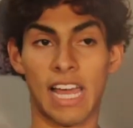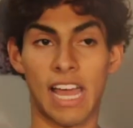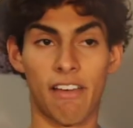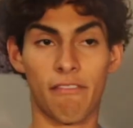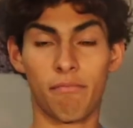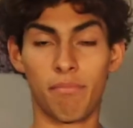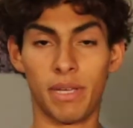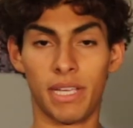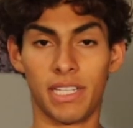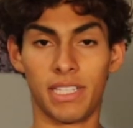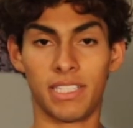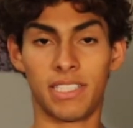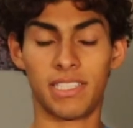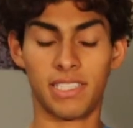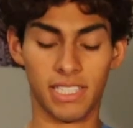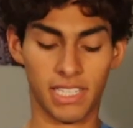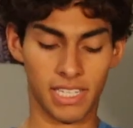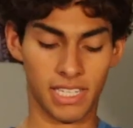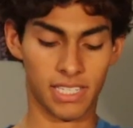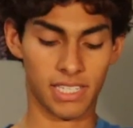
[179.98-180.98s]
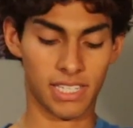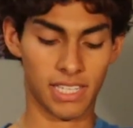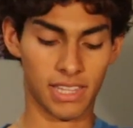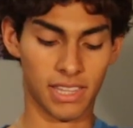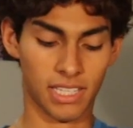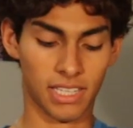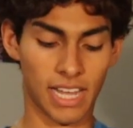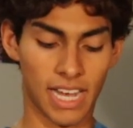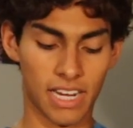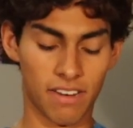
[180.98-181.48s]
have been seen
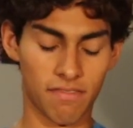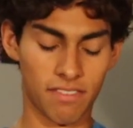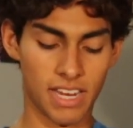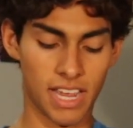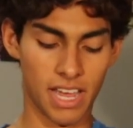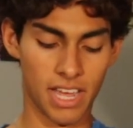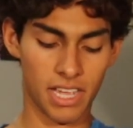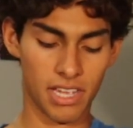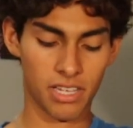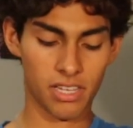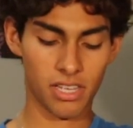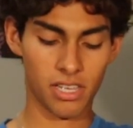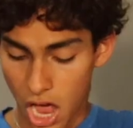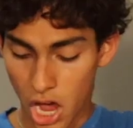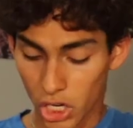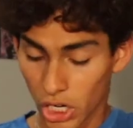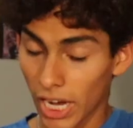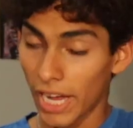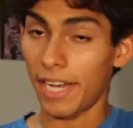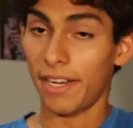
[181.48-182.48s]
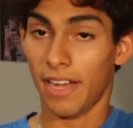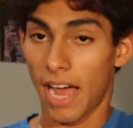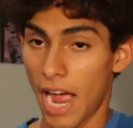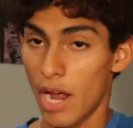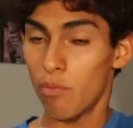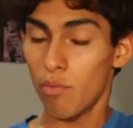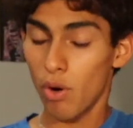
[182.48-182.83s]
in the light of day. Okay, I